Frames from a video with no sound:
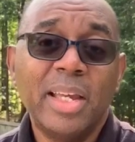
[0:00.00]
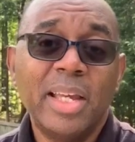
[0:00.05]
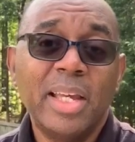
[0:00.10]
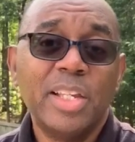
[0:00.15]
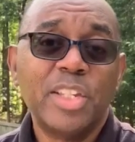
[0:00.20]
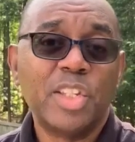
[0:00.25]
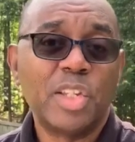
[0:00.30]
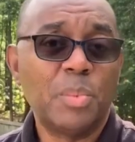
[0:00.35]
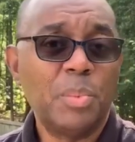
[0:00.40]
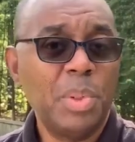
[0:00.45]

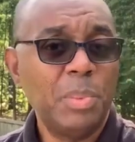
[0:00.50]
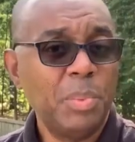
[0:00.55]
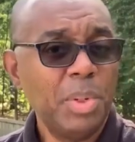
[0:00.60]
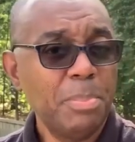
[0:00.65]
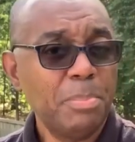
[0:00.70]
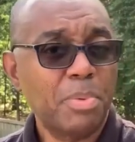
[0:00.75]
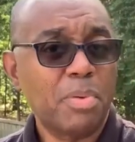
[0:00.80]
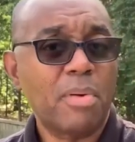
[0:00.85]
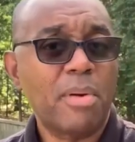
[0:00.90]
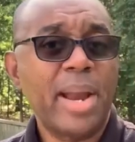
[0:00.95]
So when we
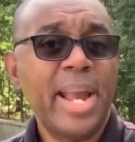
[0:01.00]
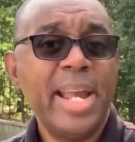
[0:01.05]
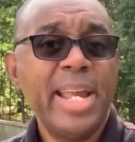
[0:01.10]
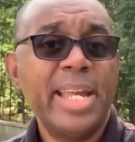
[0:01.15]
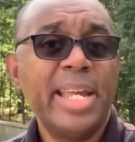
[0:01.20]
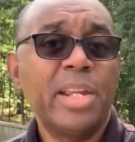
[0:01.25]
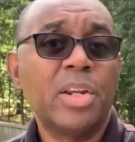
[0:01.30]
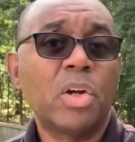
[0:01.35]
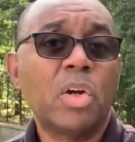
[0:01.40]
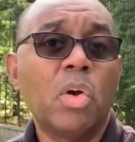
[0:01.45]
pray
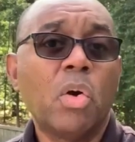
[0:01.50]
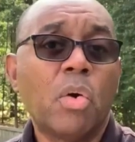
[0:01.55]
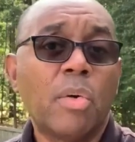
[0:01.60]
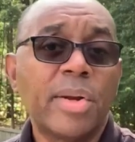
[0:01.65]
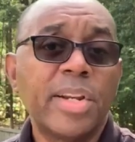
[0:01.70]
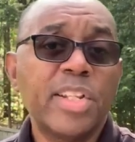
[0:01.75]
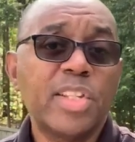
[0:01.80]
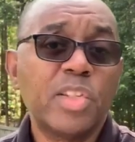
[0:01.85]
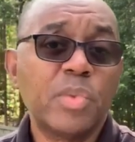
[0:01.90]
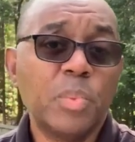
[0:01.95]
in
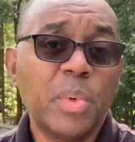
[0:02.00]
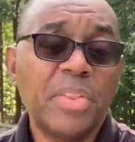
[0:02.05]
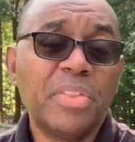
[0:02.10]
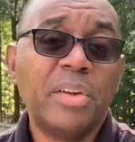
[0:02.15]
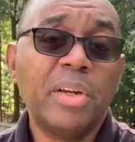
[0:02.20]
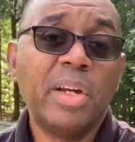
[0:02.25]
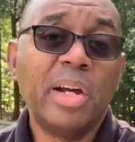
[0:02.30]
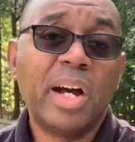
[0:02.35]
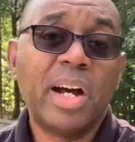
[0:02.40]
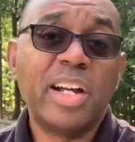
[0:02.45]
accordance
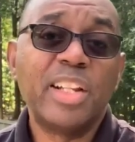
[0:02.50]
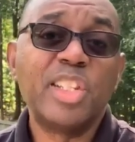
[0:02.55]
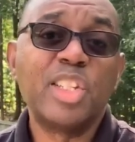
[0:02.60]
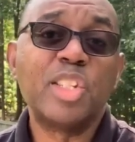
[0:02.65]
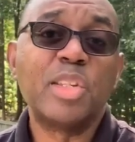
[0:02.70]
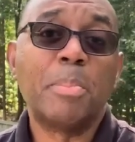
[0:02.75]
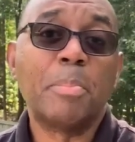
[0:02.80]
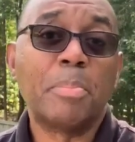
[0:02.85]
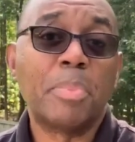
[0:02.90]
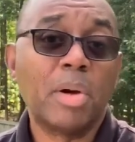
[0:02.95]
with
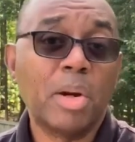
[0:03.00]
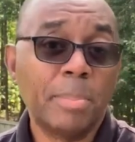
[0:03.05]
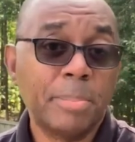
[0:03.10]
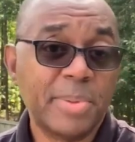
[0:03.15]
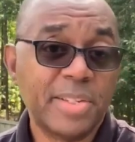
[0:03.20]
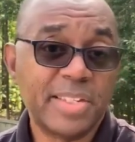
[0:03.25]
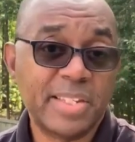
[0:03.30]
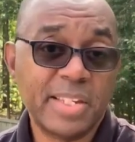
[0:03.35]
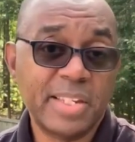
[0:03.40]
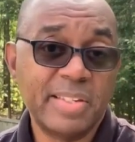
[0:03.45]
God's
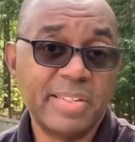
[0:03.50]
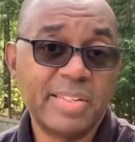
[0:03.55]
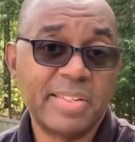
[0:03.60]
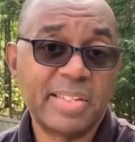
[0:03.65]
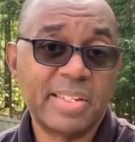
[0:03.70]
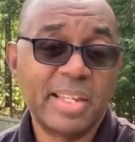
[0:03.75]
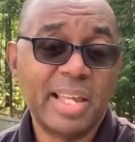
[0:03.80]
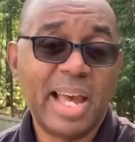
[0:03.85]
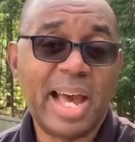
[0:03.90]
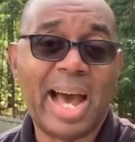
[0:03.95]

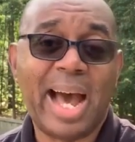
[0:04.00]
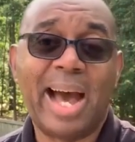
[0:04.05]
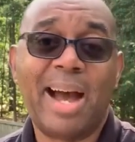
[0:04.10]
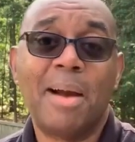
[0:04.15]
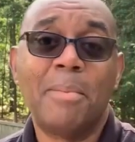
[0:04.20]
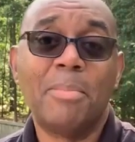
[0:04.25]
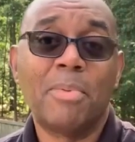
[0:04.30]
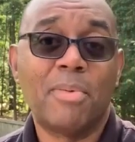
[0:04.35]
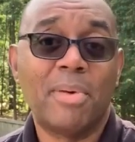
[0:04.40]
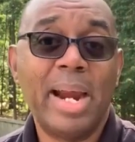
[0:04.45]
purposes,
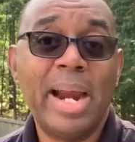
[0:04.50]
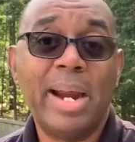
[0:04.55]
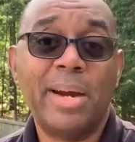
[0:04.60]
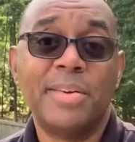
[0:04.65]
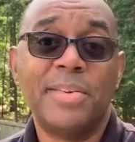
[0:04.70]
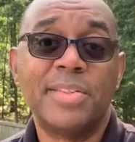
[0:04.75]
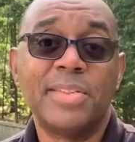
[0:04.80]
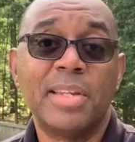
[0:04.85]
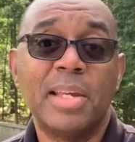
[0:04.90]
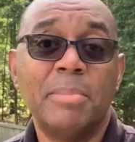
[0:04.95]
our
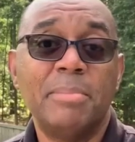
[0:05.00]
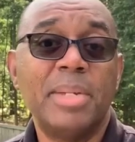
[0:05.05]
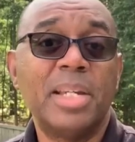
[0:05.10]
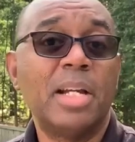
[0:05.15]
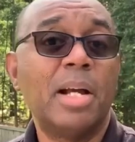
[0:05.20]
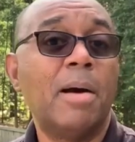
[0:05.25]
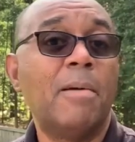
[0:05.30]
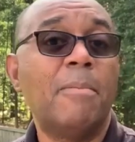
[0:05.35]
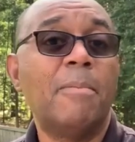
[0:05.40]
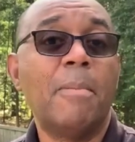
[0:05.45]
prayers
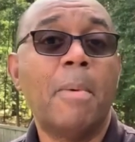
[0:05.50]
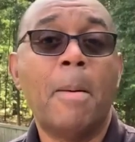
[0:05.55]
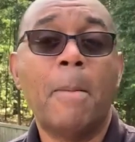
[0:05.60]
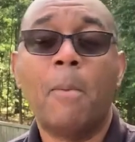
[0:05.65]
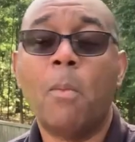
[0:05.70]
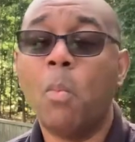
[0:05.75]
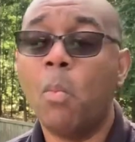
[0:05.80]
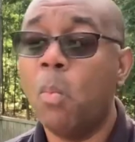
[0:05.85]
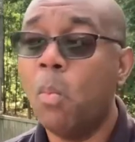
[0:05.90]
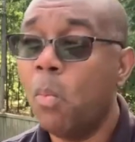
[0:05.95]
become
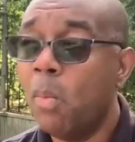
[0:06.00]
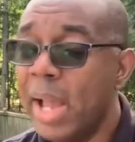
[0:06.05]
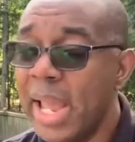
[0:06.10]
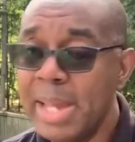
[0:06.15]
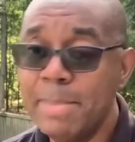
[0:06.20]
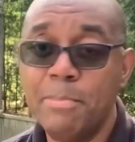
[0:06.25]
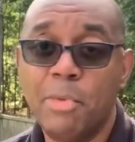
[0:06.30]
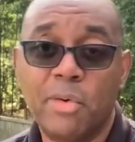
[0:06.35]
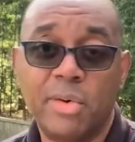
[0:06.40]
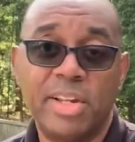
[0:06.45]
way
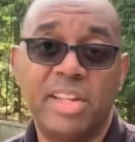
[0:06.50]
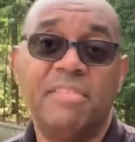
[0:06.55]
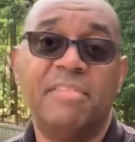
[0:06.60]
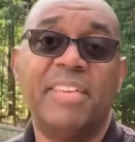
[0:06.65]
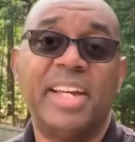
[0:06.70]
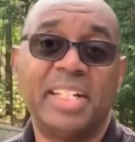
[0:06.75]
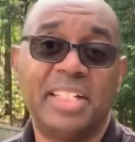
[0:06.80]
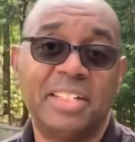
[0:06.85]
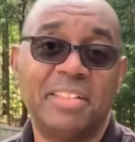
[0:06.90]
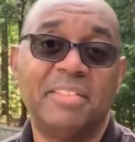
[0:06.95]
more
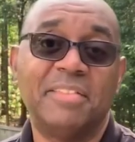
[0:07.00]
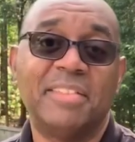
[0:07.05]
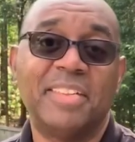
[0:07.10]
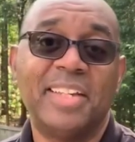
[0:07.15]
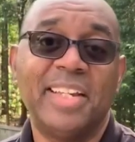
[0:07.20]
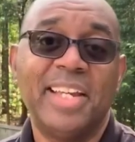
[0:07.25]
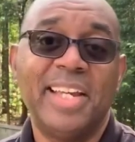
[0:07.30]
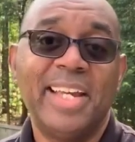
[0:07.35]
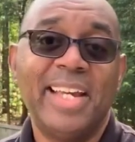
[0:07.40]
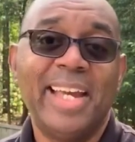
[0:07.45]
effective
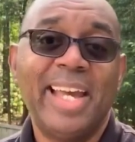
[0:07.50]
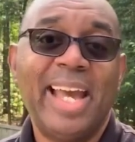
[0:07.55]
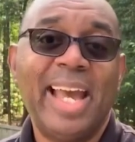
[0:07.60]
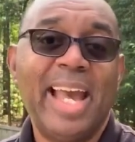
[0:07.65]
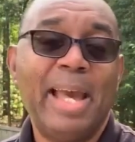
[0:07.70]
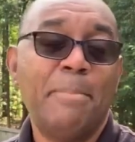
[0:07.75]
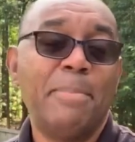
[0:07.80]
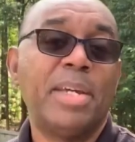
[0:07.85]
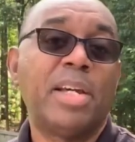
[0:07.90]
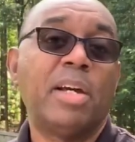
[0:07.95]

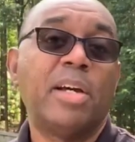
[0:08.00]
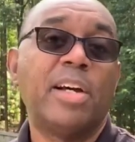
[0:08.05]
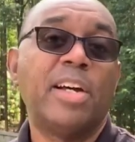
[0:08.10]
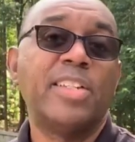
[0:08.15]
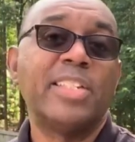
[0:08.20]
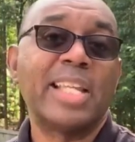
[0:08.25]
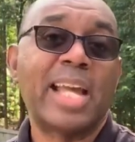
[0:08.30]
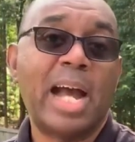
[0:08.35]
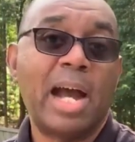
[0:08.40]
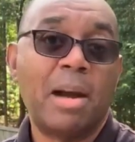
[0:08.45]

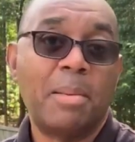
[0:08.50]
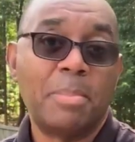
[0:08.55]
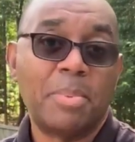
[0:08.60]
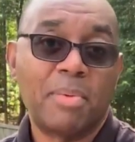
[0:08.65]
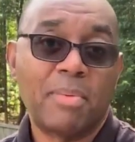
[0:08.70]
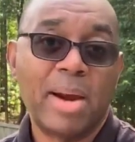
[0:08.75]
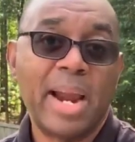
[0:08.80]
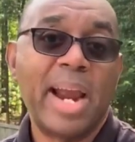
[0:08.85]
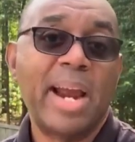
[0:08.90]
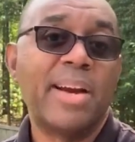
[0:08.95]
because our
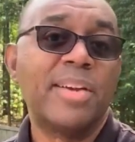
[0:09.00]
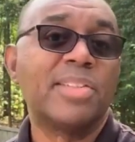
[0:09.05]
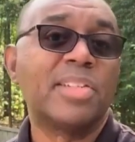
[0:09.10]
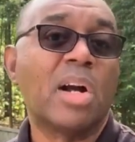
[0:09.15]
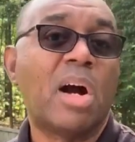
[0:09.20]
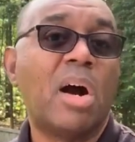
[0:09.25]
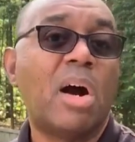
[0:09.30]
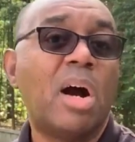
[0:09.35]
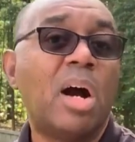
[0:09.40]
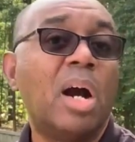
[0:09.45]
prayers
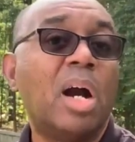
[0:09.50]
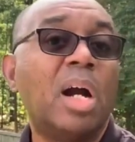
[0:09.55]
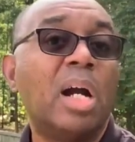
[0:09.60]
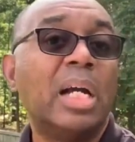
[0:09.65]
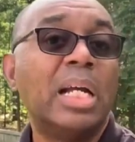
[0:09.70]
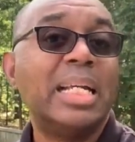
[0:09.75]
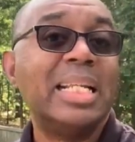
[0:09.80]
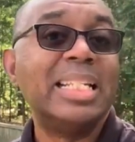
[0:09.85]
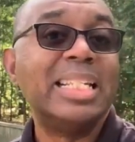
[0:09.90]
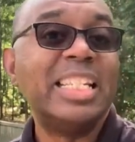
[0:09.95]
are
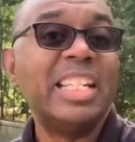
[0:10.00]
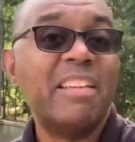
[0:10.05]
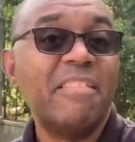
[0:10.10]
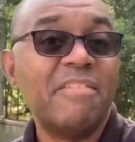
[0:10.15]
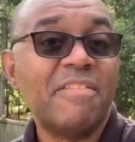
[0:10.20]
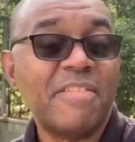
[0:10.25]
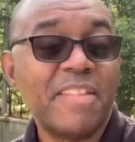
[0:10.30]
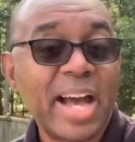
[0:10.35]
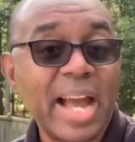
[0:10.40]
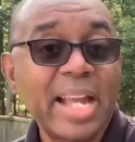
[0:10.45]

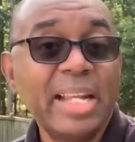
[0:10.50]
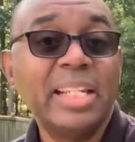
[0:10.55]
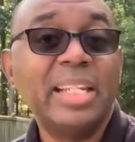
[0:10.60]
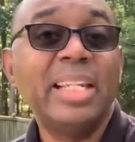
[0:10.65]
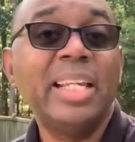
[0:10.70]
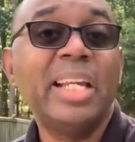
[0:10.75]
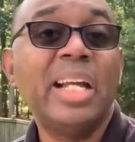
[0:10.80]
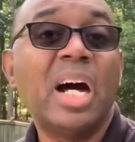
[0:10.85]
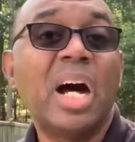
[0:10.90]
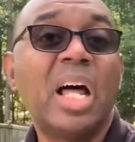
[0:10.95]

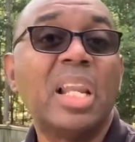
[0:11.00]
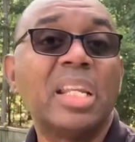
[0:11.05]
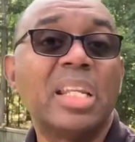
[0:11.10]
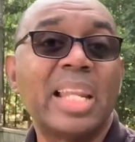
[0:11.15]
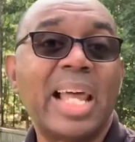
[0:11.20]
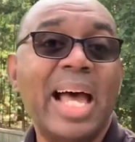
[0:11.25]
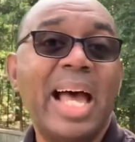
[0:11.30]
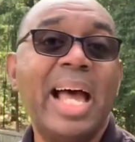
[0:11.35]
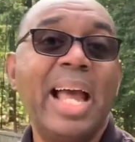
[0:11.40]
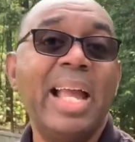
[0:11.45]
divinely
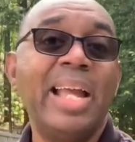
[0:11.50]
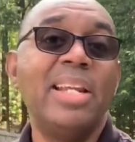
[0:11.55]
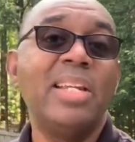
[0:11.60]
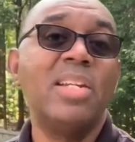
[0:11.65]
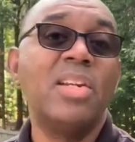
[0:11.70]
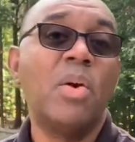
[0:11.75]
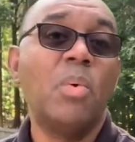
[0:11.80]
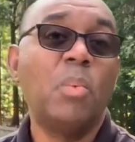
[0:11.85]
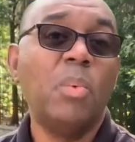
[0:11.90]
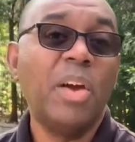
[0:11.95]

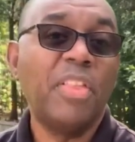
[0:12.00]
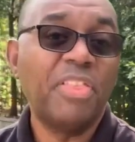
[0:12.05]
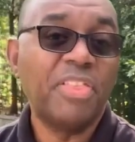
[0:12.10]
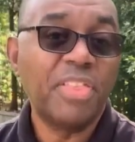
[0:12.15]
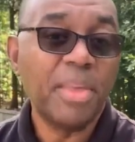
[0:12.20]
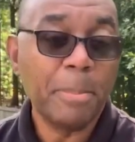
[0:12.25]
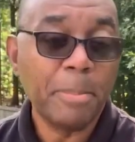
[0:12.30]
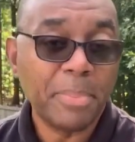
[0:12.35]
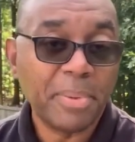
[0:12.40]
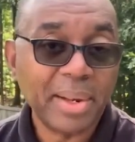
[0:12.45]
aligned with
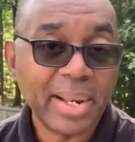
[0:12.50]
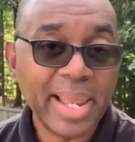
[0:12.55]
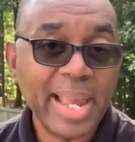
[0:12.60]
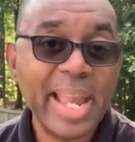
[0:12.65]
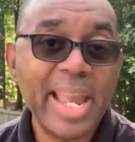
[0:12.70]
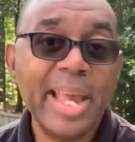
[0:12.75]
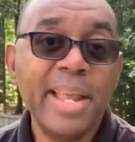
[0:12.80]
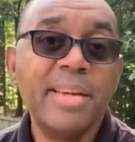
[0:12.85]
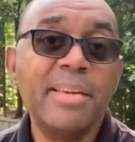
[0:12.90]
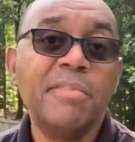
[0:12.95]
the
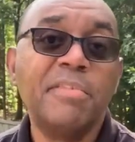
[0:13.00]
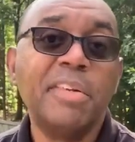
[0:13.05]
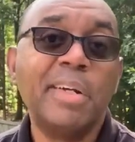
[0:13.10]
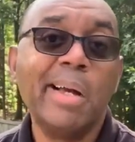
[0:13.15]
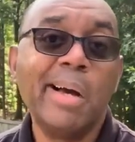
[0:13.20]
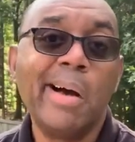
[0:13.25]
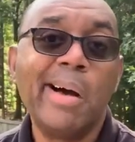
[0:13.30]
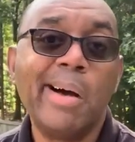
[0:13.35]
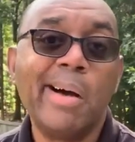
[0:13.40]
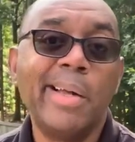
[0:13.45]
plan of
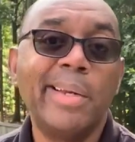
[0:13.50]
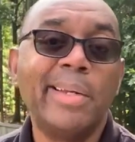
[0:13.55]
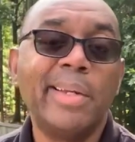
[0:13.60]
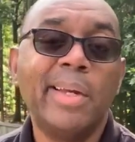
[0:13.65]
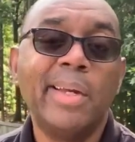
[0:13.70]
God,